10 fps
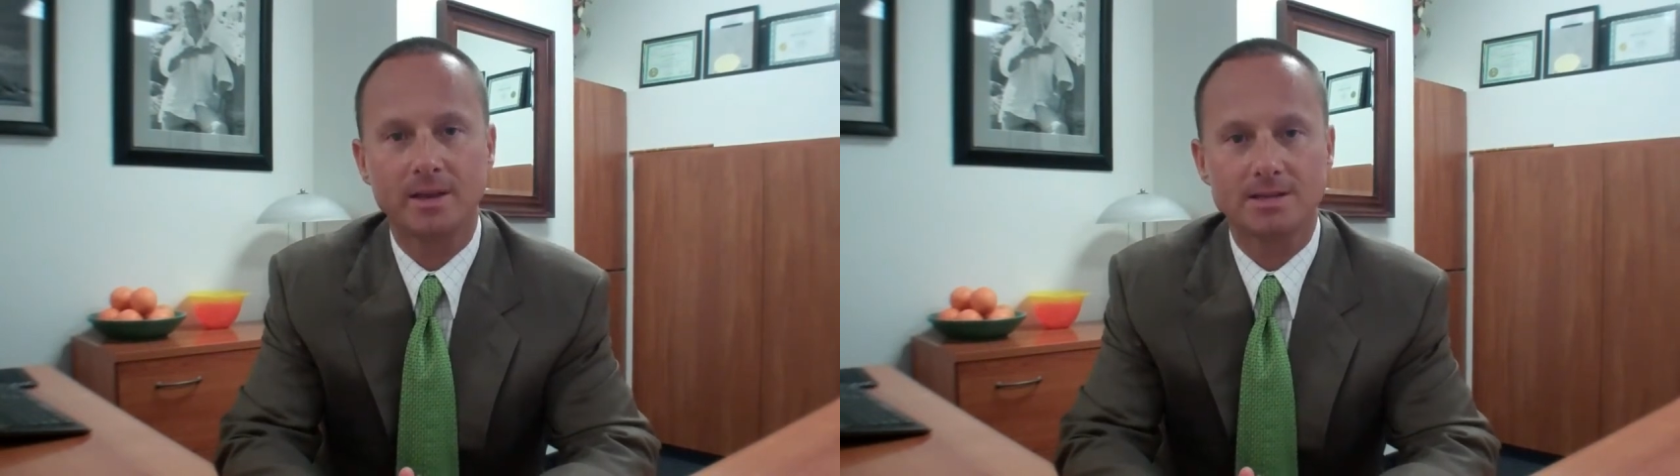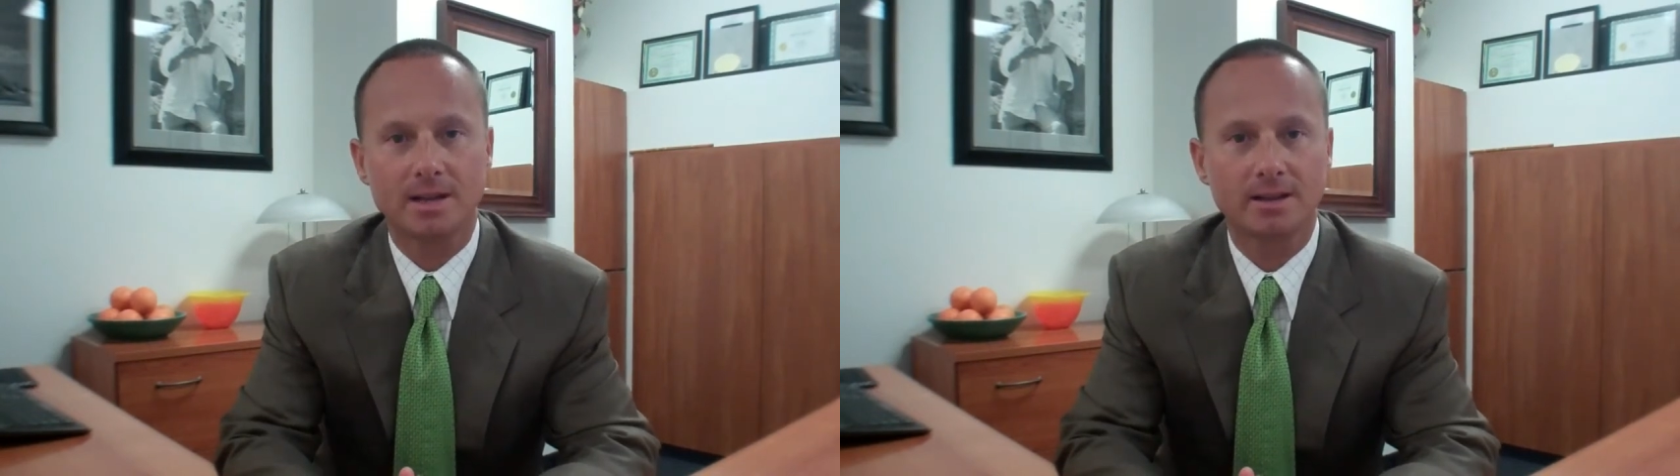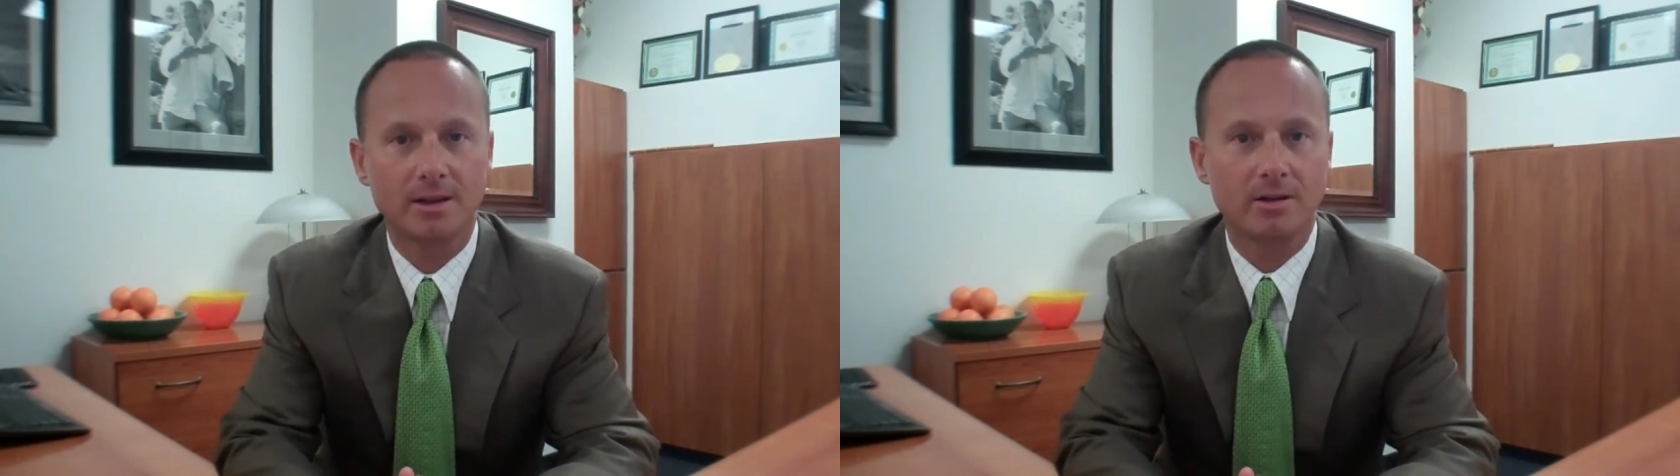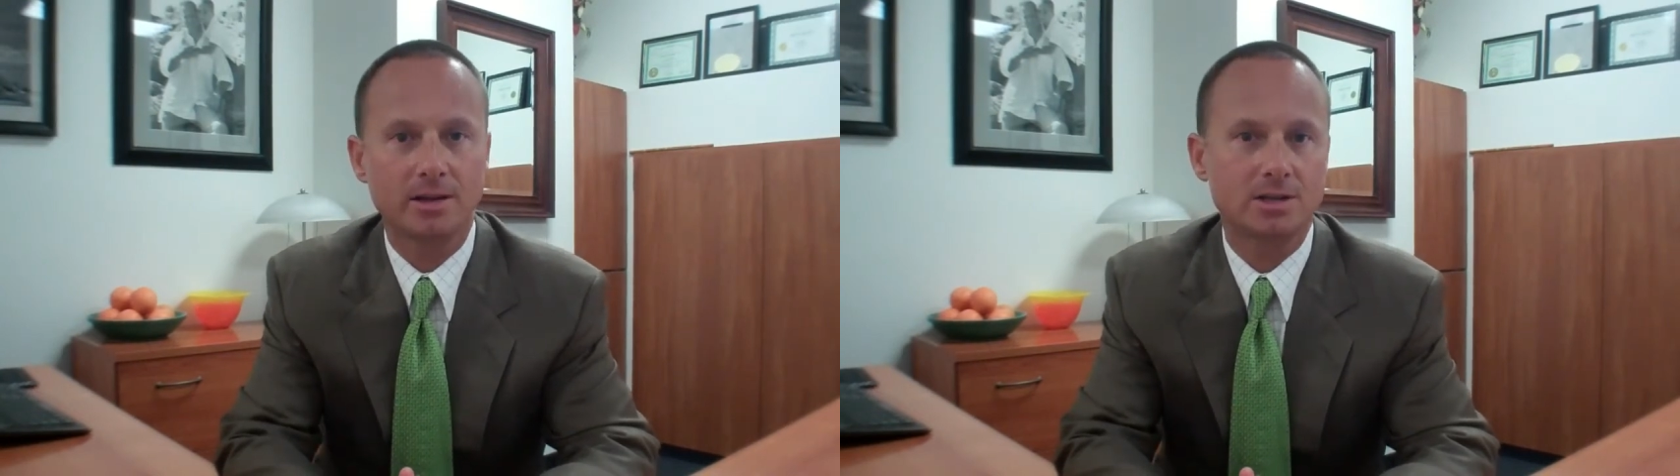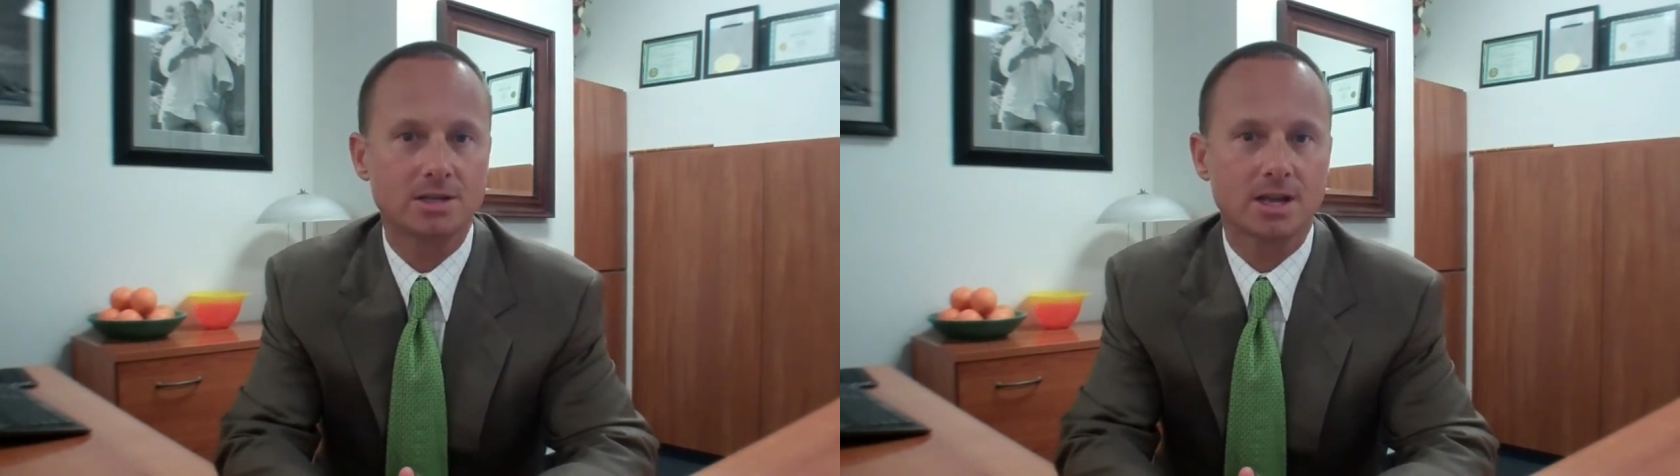is I
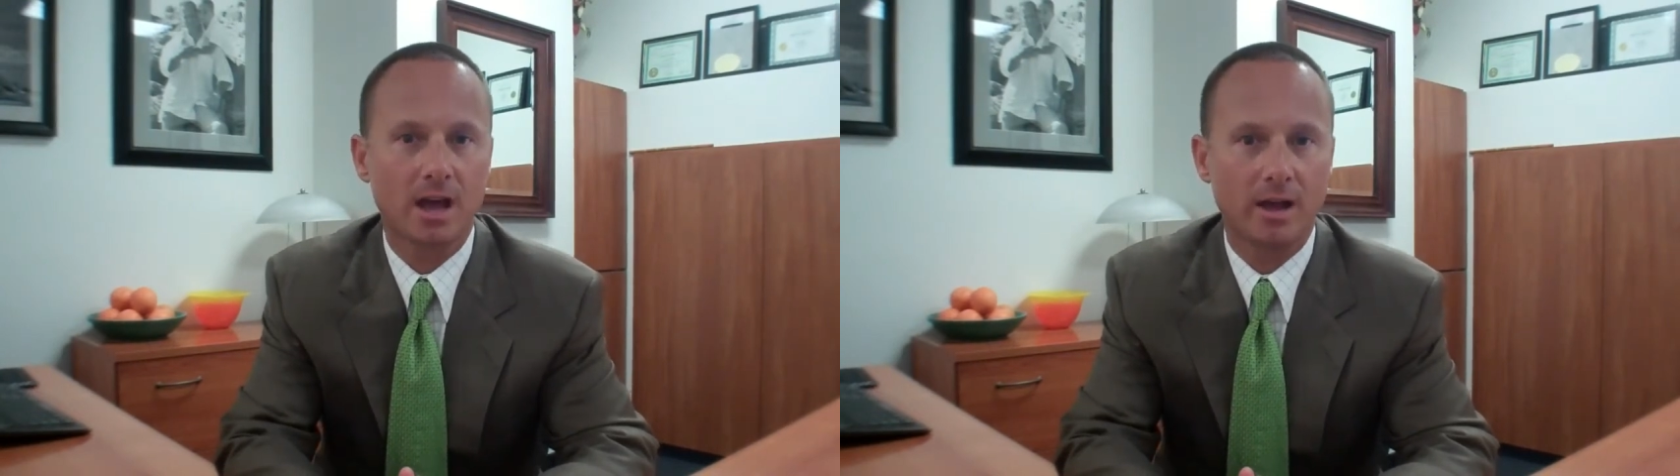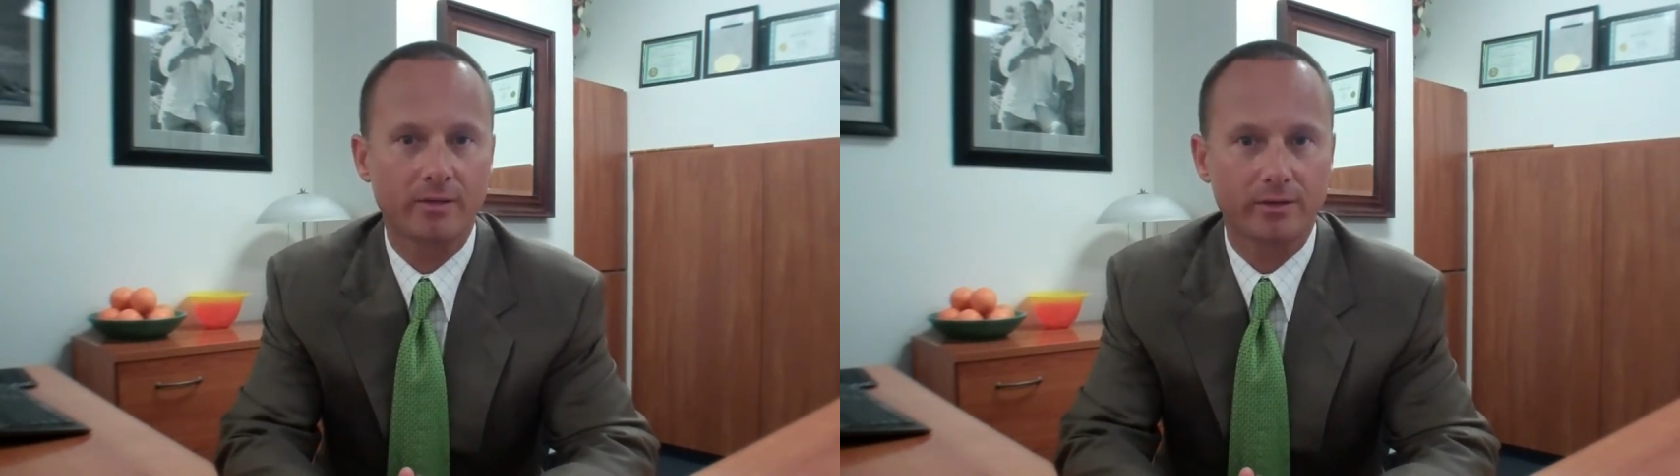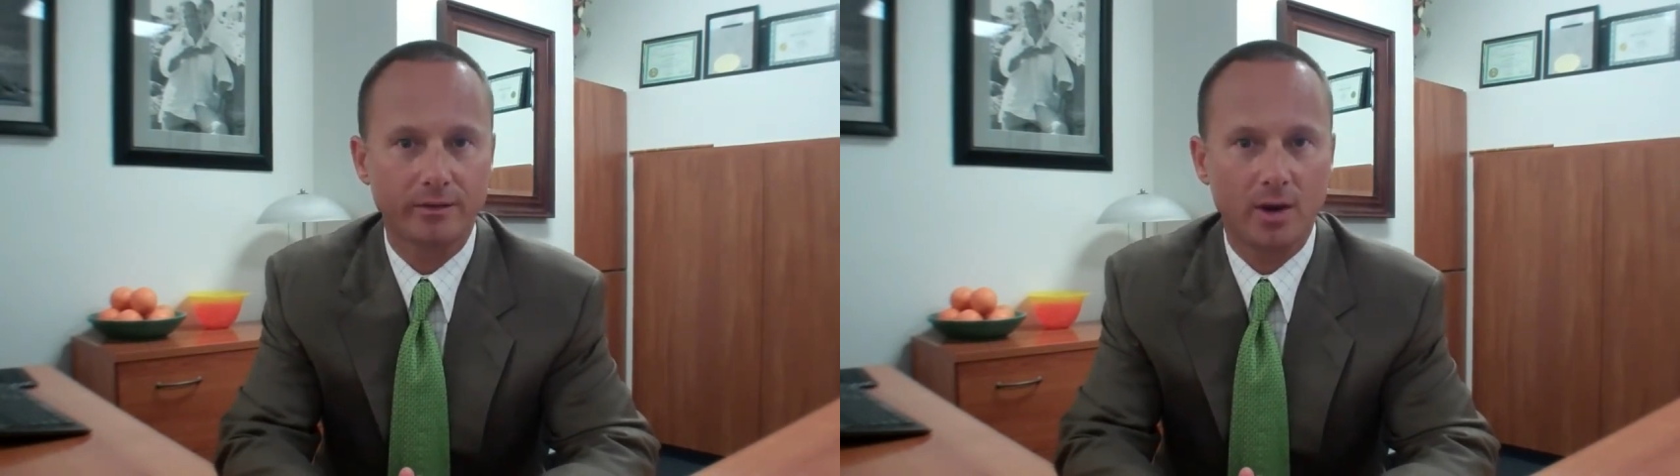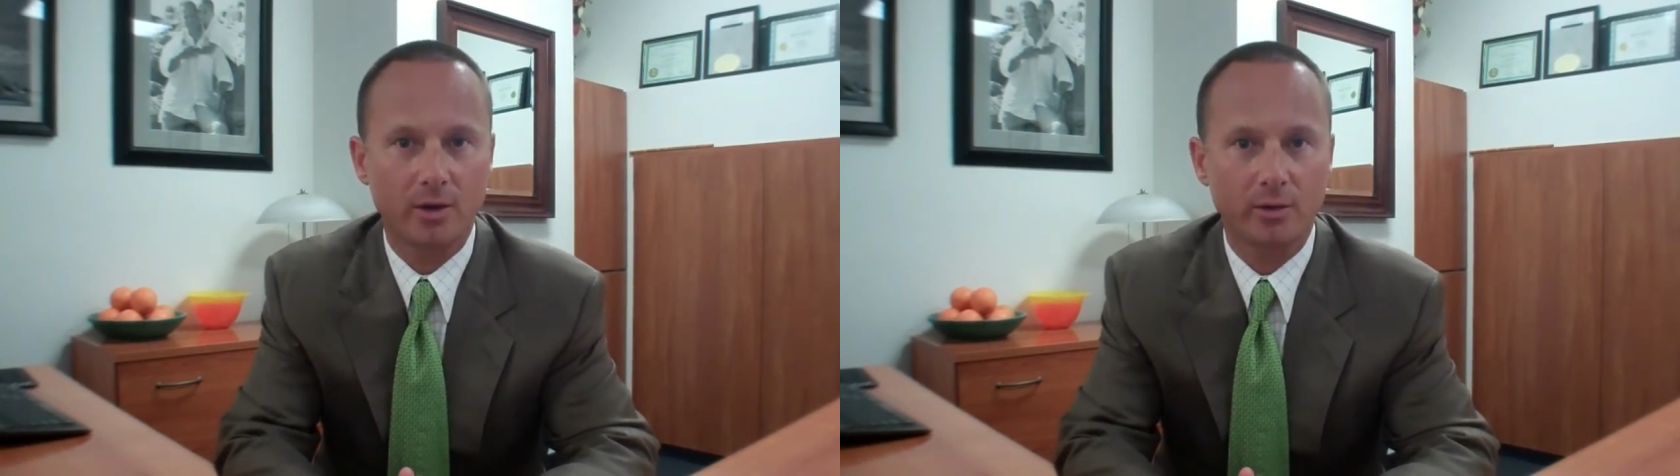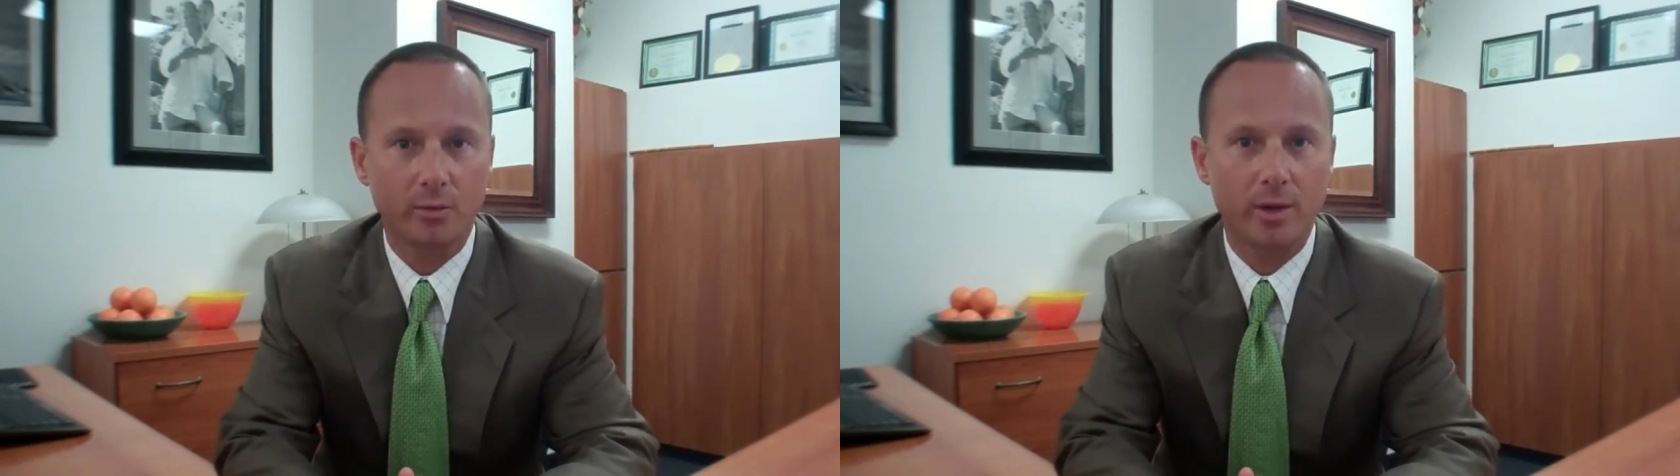literally just got off the
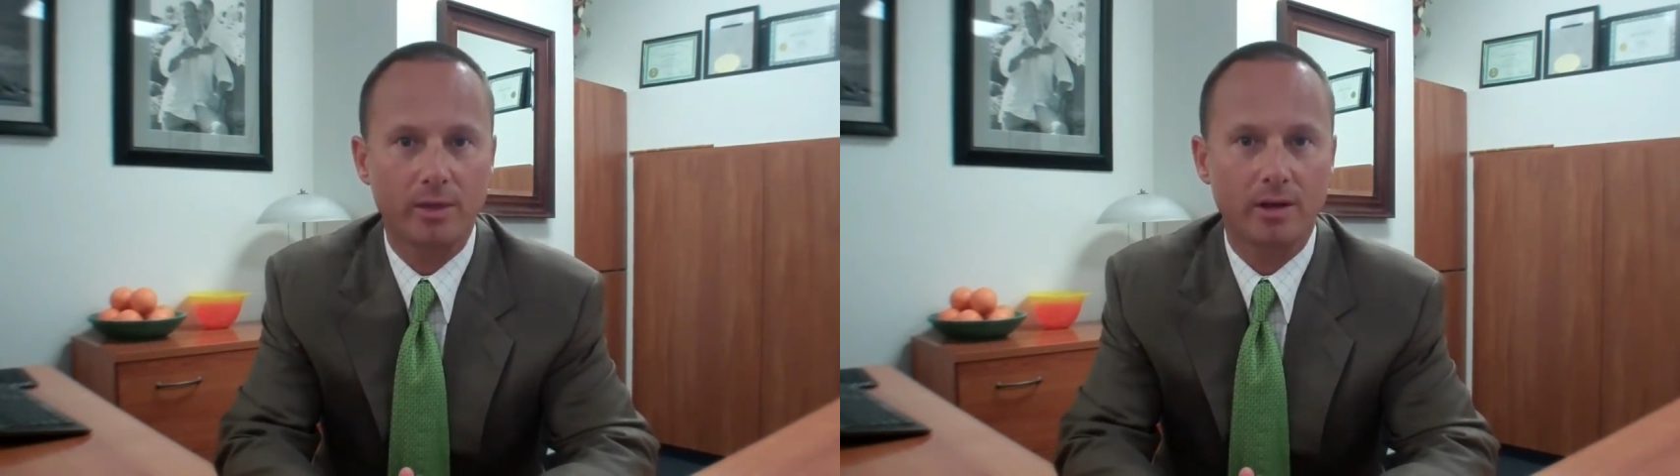phone with